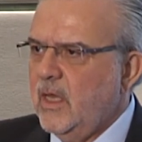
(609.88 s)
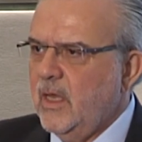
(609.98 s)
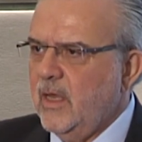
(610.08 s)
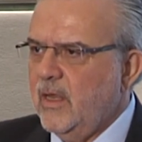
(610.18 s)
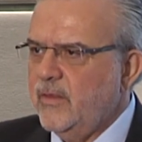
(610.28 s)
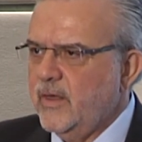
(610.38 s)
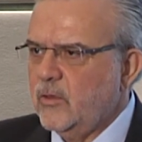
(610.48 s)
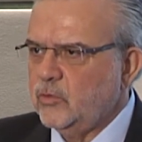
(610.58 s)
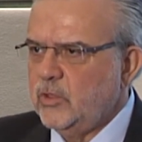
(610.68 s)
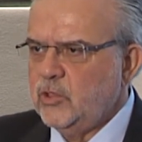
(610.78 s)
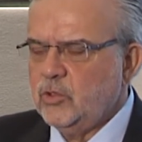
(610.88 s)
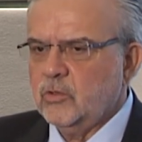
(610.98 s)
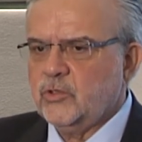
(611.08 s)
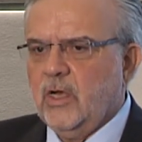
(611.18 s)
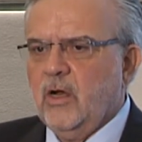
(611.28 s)
uh, the
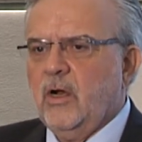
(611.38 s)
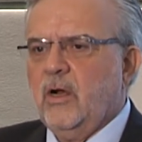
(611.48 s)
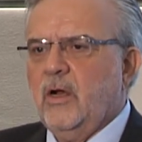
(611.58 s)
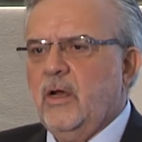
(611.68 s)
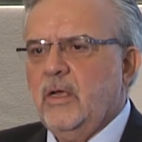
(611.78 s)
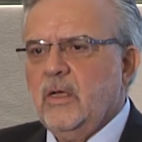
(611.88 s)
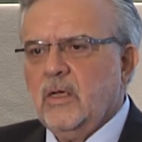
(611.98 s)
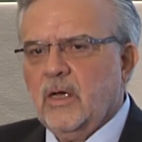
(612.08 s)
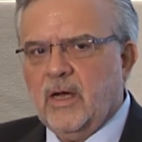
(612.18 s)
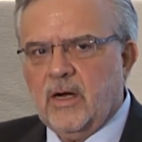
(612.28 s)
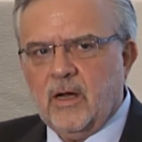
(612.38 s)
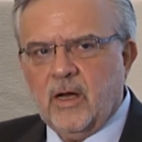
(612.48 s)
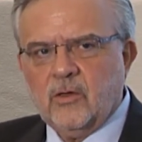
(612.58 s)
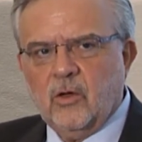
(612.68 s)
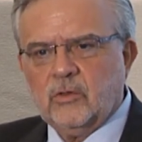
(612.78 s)
conditions are, are,
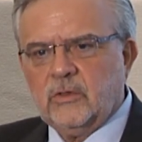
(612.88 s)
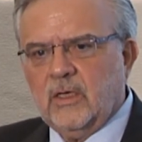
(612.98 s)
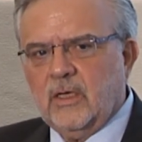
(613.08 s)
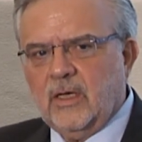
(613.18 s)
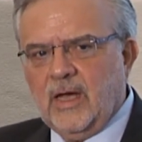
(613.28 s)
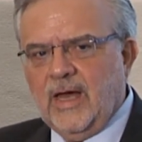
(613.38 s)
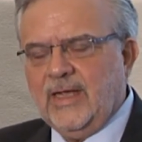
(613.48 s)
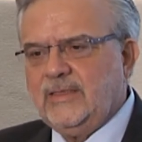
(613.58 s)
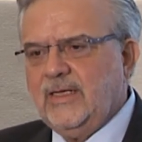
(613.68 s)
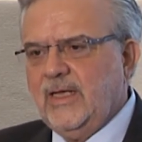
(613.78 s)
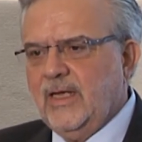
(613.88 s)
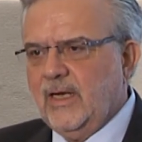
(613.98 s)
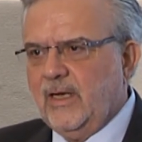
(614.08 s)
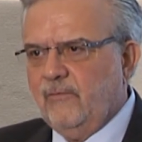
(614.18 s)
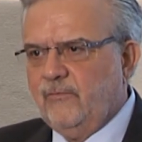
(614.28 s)
are not
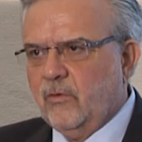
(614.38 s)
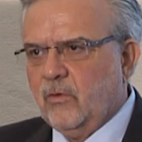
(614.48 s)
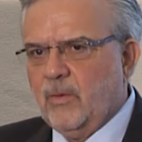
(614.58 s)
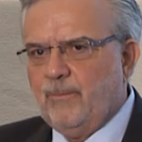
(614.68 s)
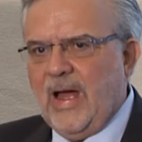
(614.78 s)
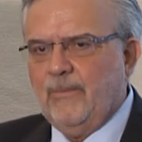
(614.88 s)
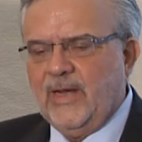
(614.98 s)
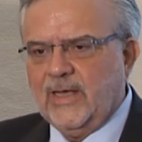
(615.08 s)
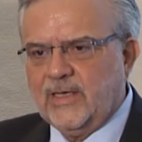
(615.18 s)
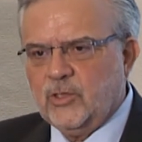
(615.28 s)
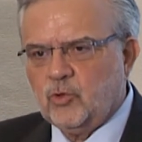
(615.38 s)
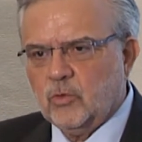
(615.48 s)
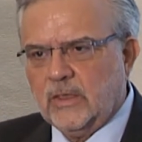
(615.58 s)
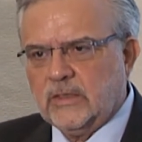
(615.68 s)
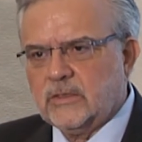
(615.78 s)
ideal for public
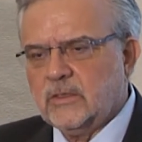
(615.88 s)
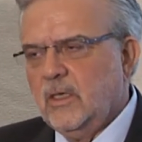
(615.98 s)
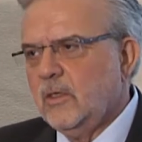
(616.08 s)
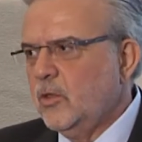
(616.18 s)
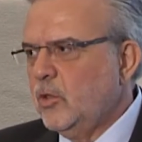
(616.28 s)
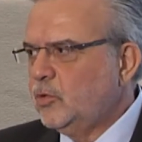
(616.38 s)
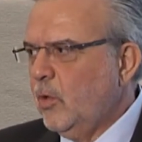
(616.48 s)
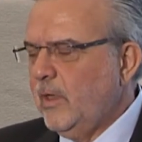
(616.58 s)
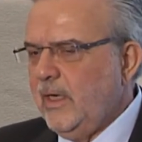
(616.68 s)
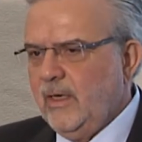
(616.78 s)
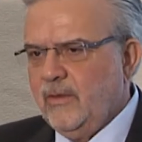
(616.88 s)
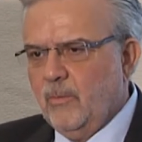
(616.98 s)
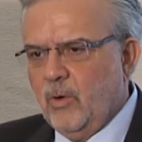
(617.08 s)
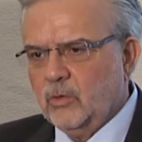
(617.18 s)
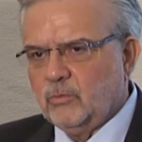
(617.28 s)
issuance, not only in the
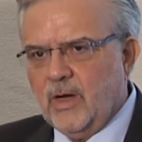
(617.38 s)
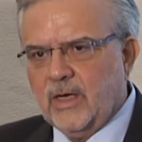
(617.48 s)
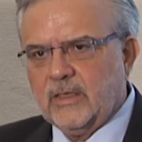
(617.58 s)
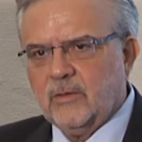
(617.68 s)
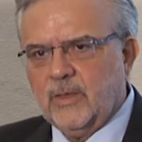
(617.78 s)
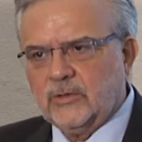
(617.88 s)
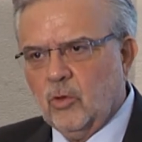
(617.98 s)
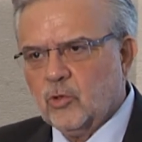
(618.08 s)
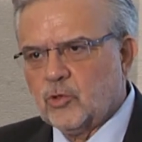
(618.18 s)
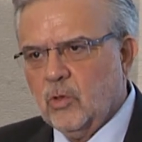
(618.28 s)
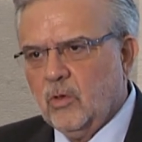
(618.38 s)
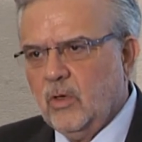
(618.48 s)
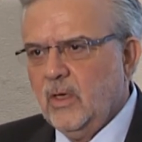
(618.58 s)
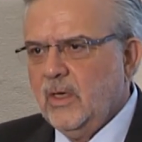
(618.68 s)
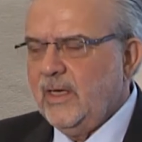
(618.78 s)
bond market but
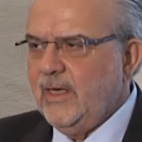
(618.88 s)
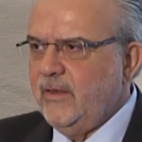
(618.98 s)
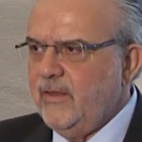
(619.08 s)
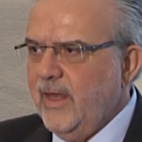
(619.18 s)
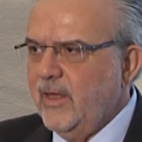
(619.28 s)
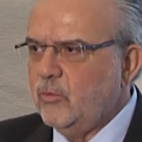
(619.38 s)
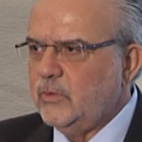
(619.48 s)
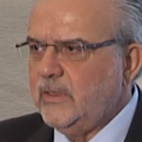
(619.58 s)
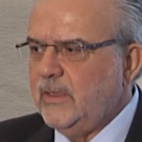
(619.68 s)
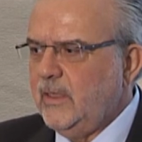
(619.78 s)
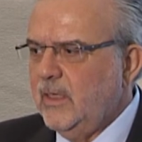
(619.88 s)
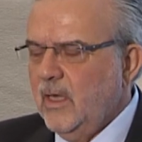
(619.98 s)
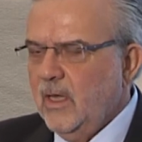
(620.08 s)
also in the equity.